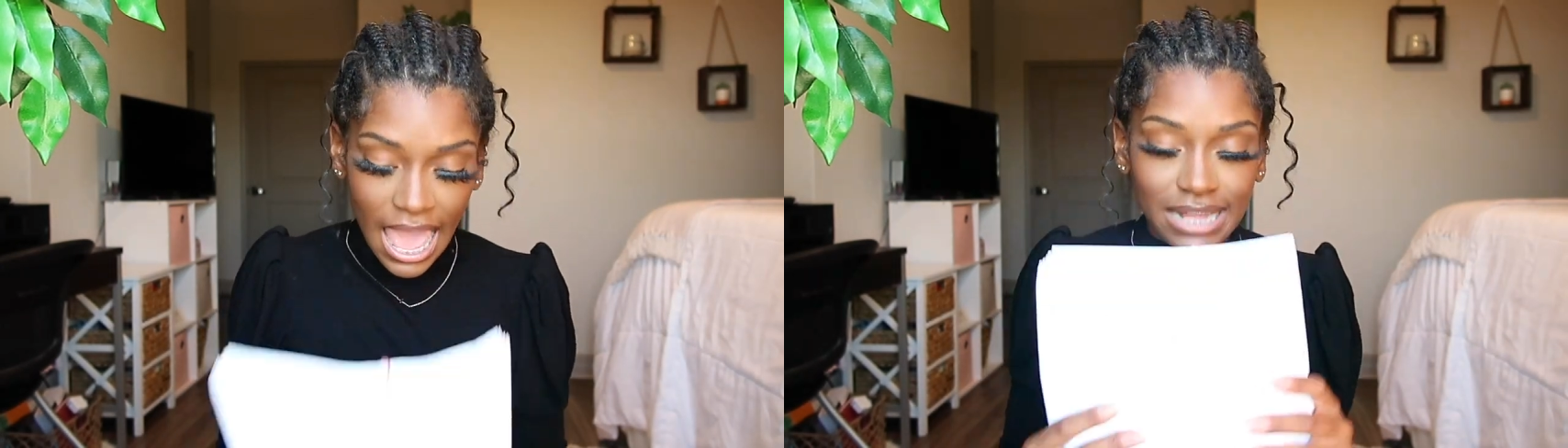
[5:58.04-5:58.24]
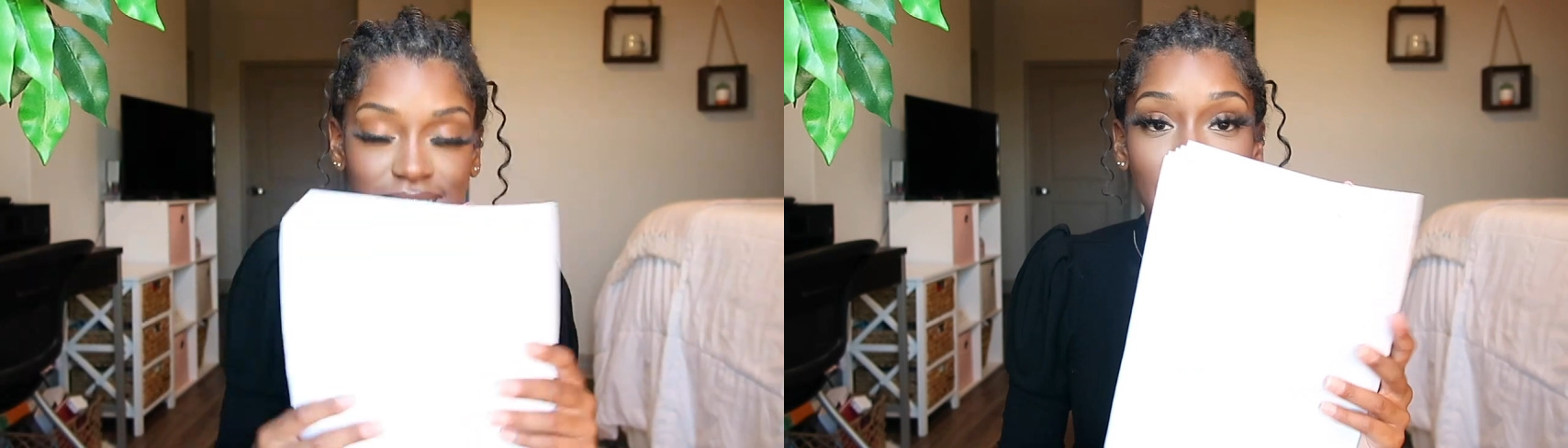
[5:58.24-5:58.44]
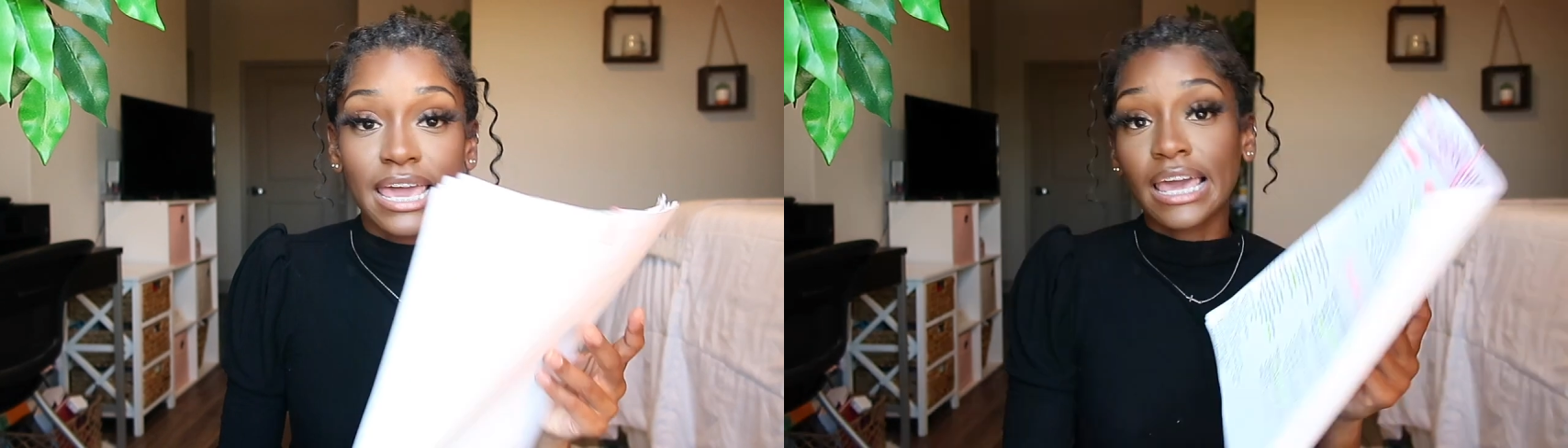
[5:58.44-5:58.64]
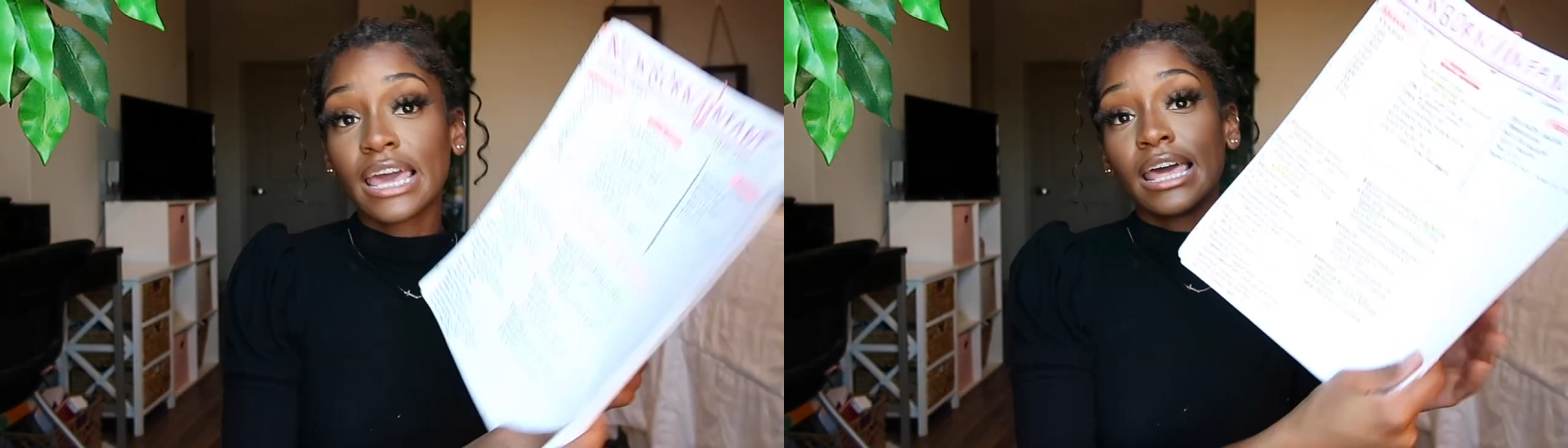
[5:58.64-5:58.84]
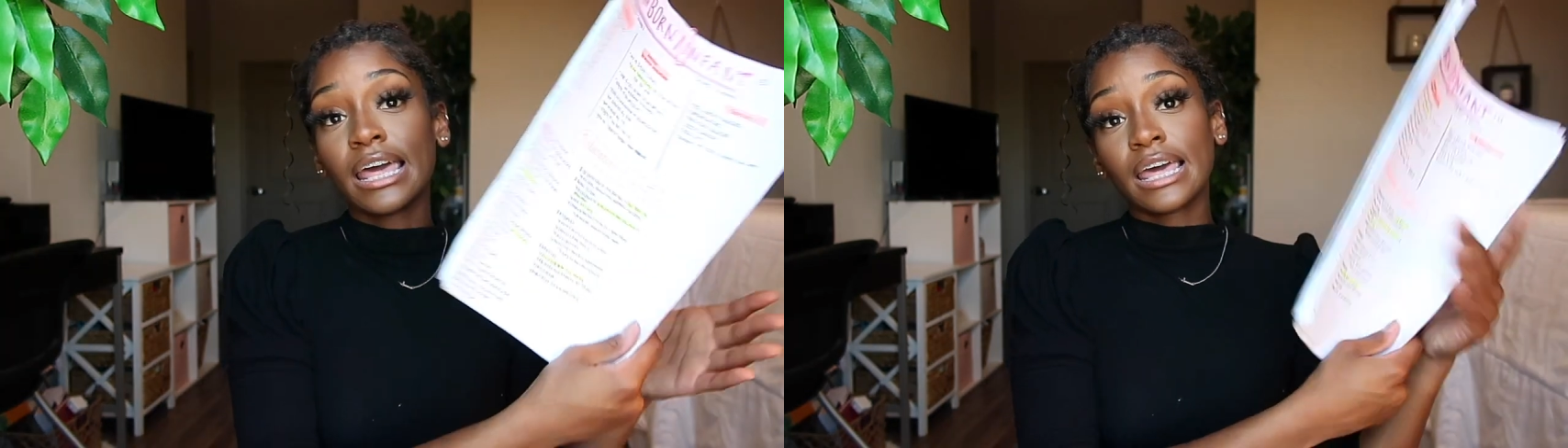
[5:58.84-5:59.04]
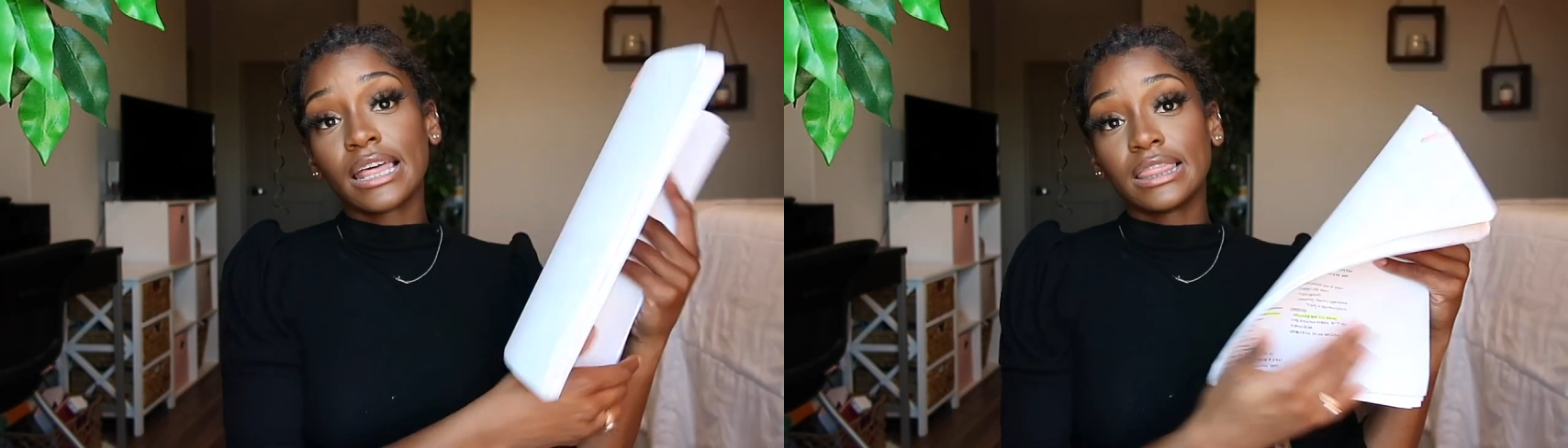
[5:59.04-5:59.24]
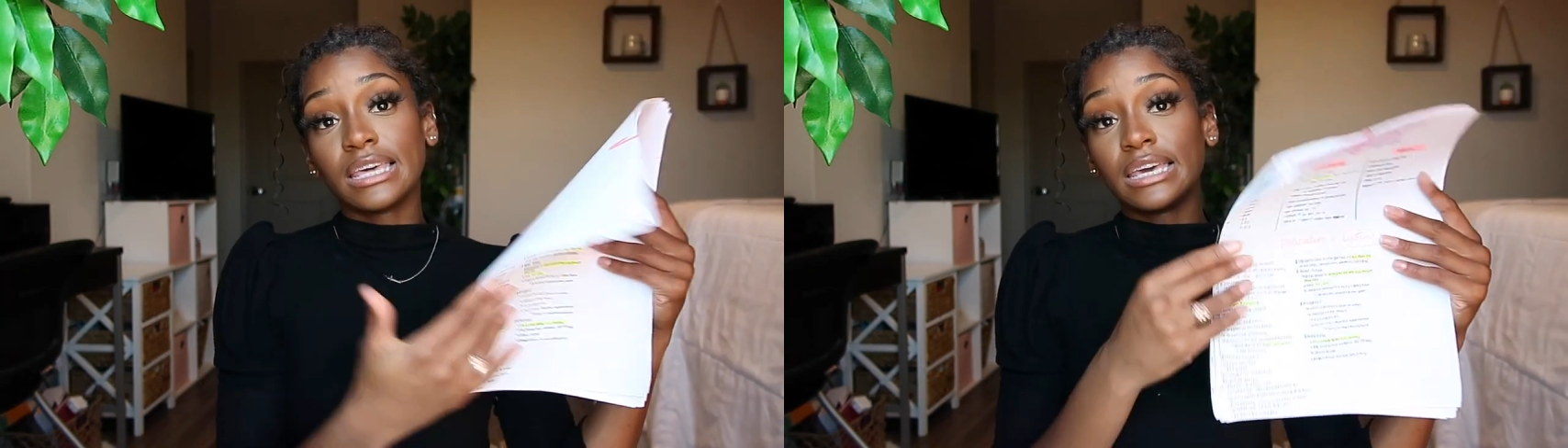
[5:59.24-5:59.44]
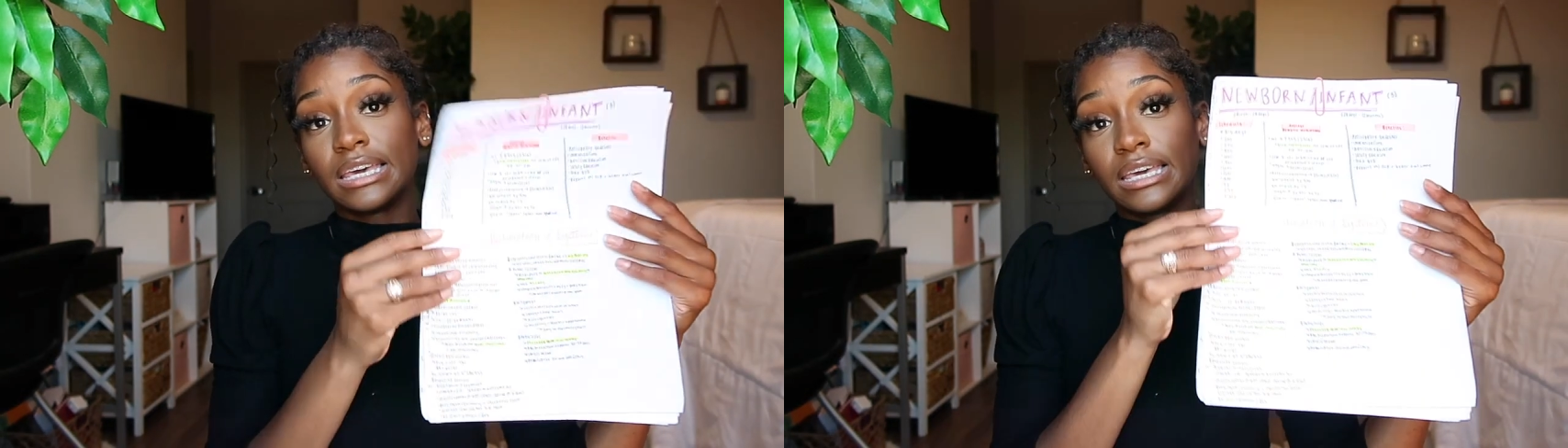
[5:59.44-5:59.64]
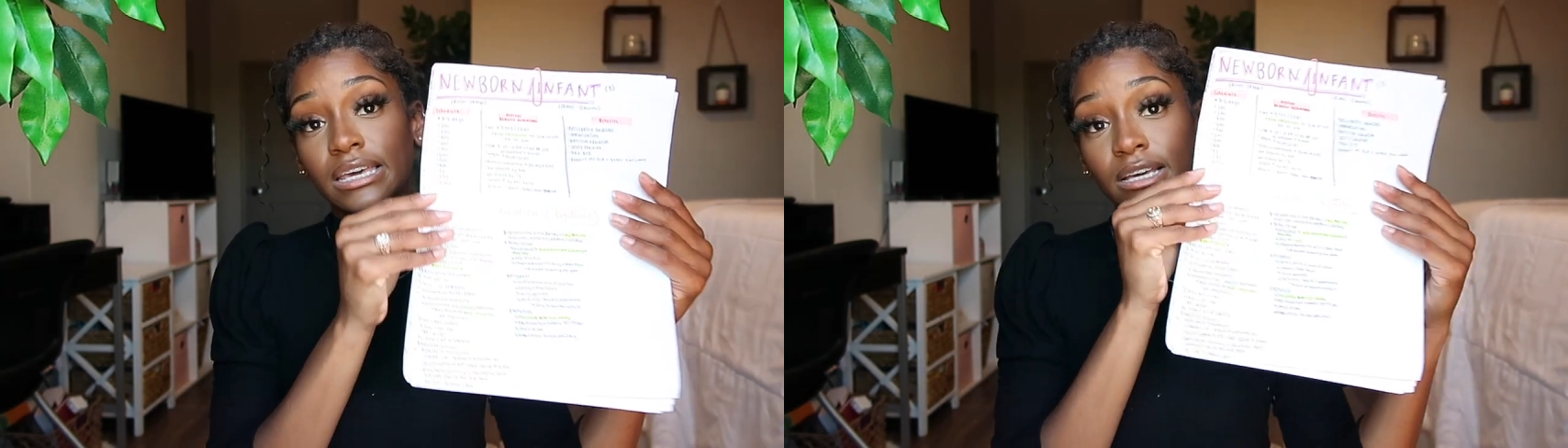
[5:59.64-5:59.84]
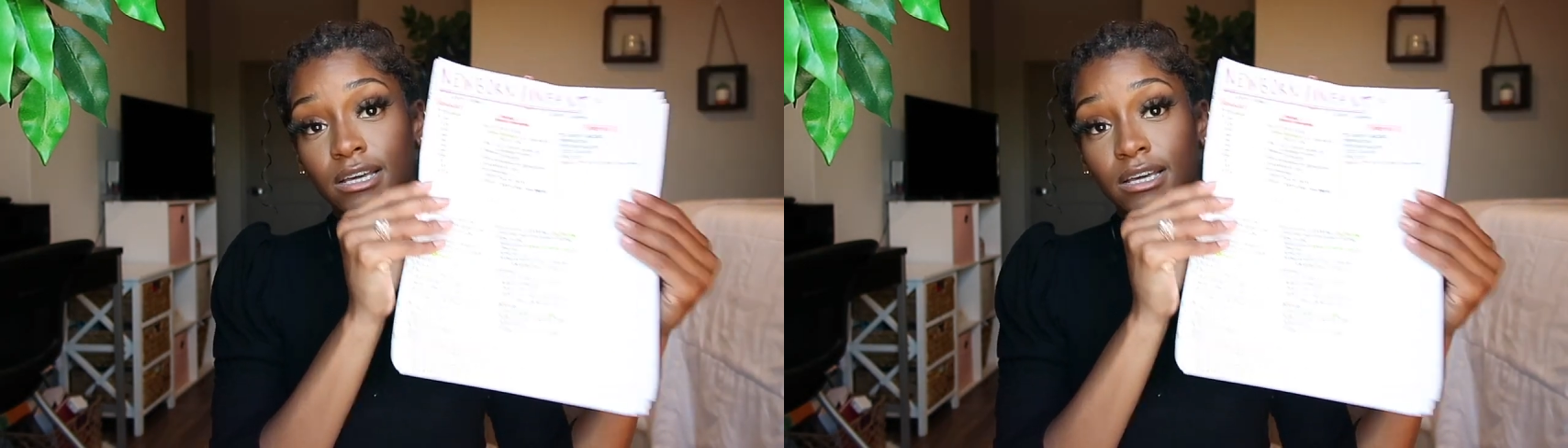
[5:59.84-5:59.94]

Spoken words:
I take the